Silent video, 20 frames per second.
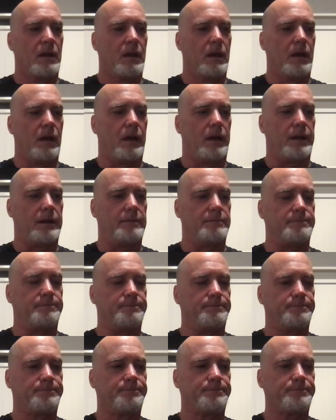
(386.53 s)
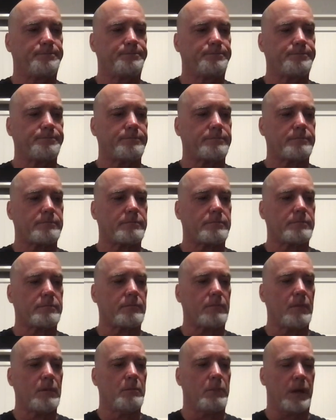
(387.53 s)
But
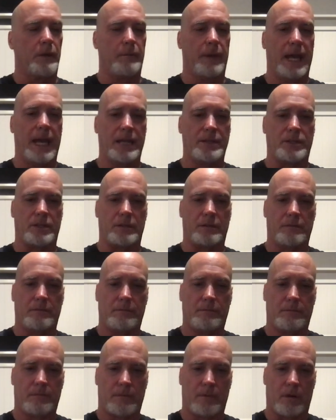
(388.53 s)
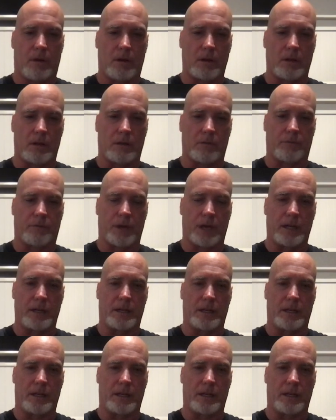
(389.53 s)
imagine our little friend